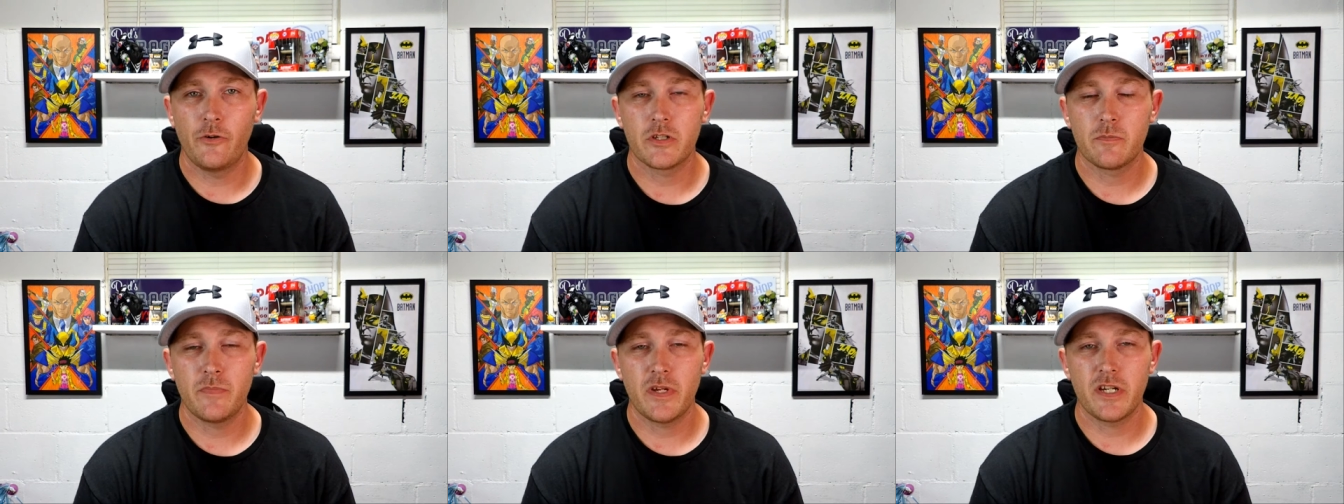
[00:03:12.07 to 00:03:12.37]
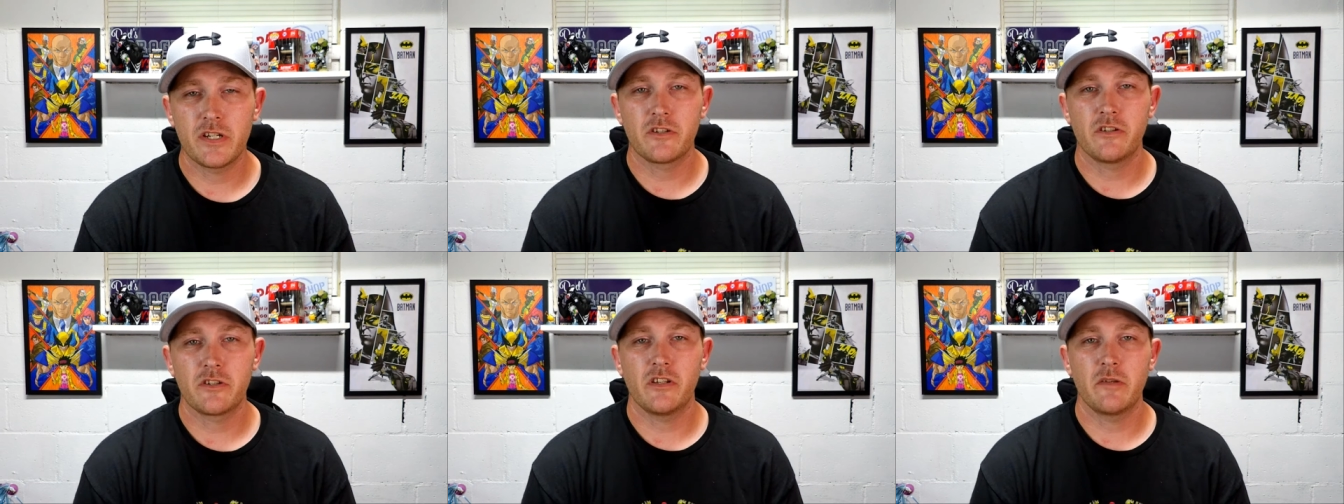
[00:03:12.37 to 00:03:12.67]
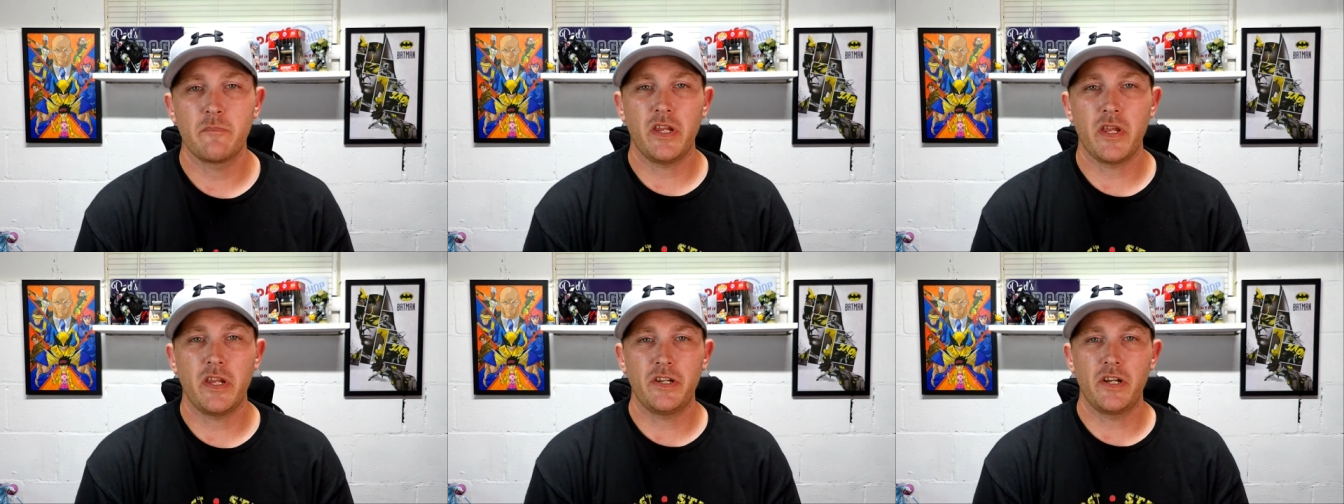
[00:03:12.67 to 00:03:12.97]
especially
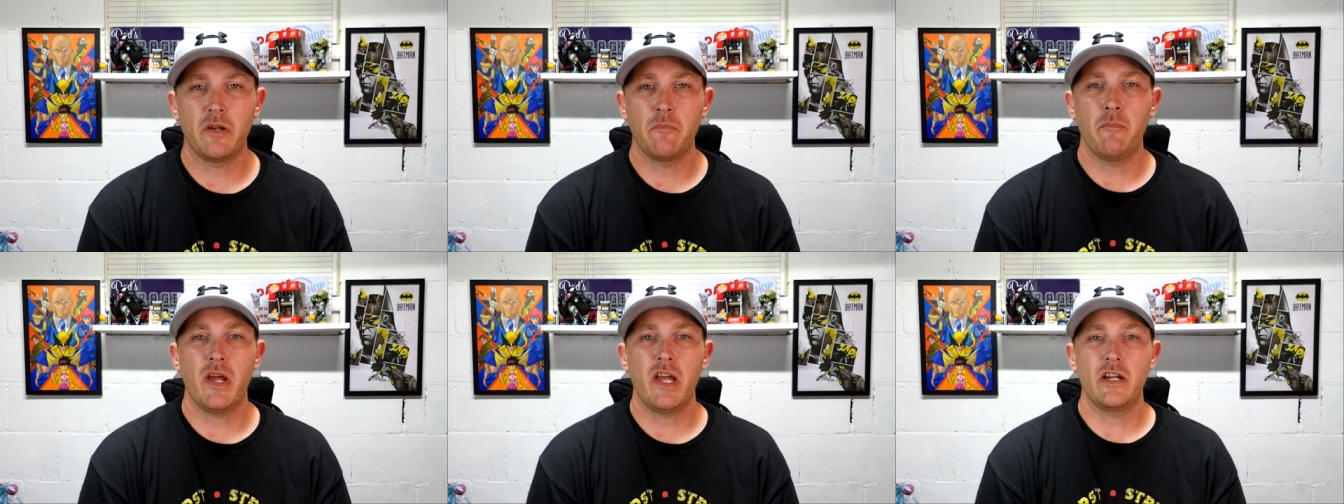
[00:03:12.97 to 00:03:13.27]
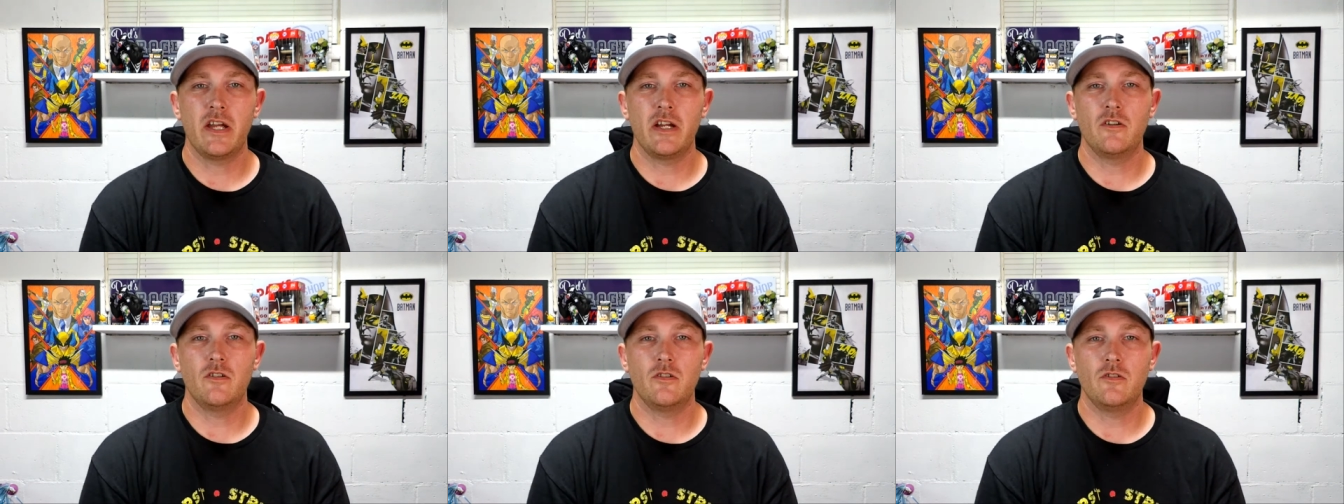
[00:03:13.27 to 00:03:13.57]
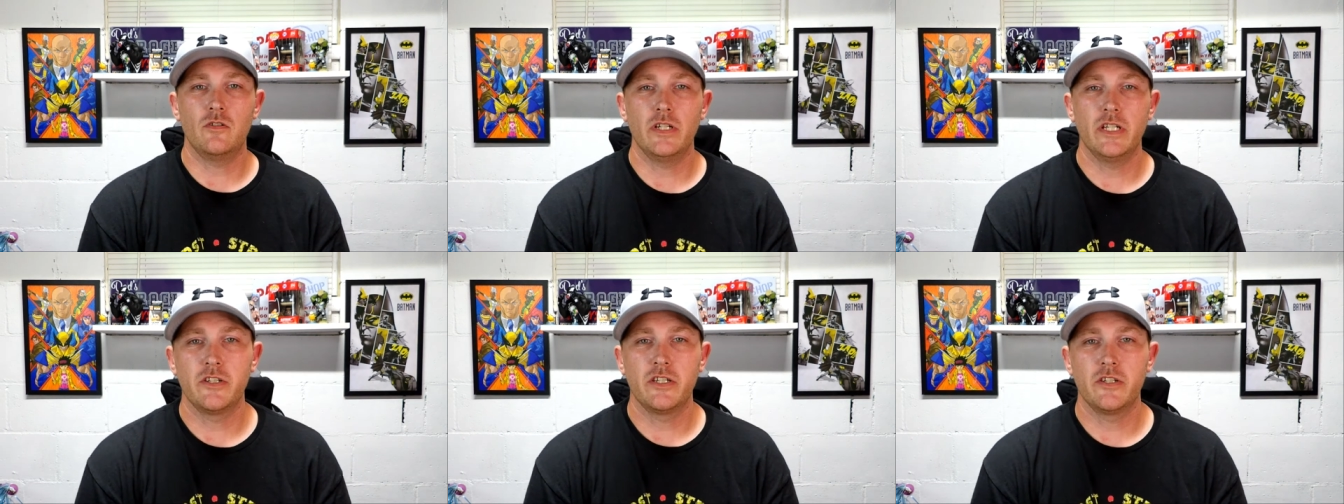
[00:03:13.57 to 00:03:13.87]
being a
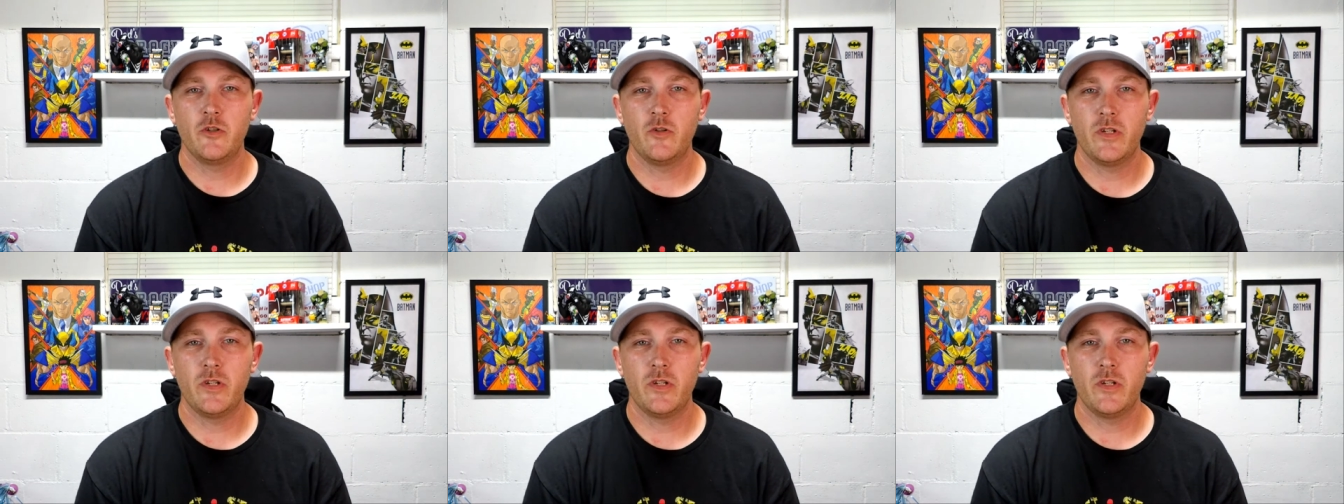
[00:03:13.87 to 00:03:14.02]
male and you